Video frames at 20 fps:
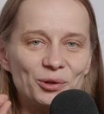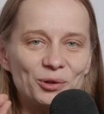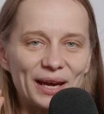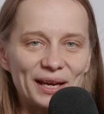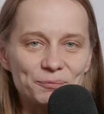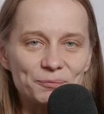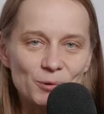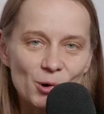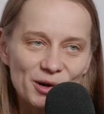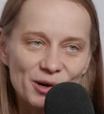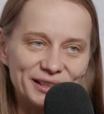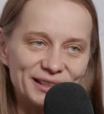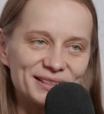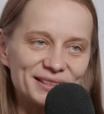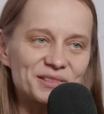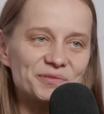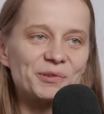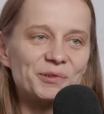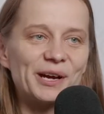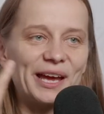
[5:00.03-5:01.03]
get
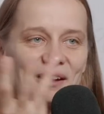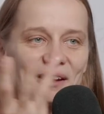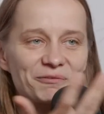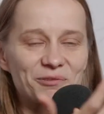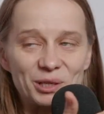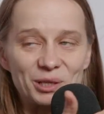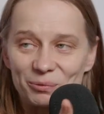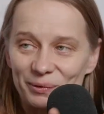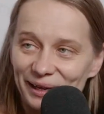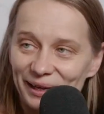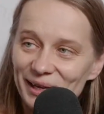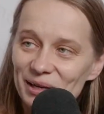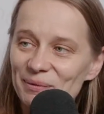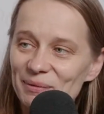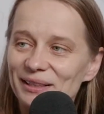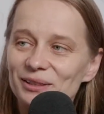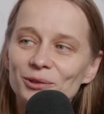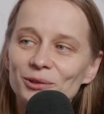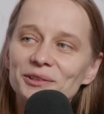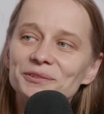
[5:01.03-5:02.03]
warnings for everywhere,
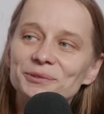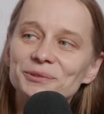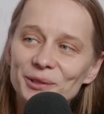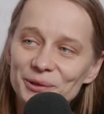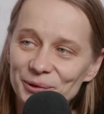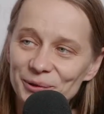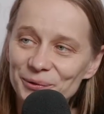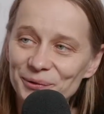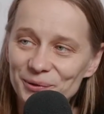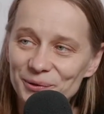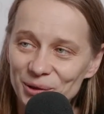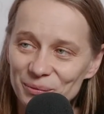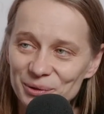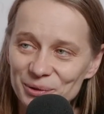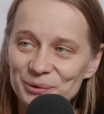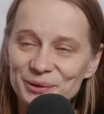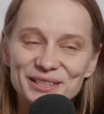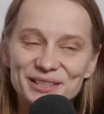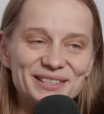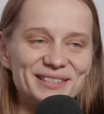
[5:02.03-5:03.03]
but not for those
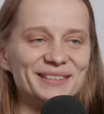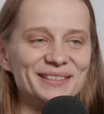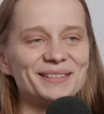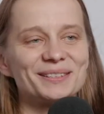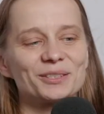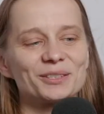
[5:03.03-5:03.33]
communities.